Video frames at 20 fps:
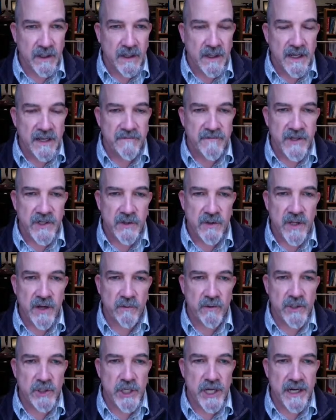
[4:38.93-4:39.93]
If you do that
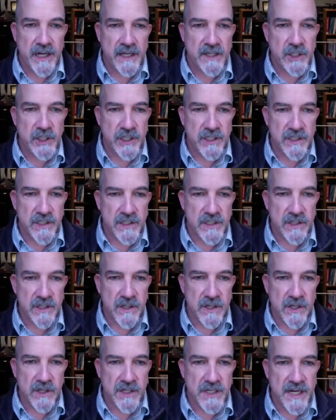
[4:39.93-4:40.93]
with jet engines,
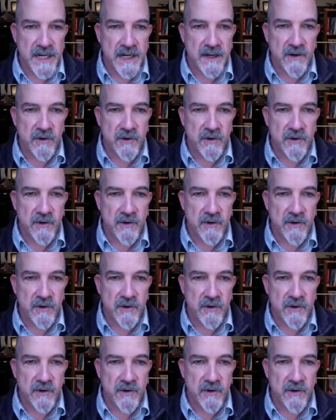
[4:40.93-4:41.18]
you dig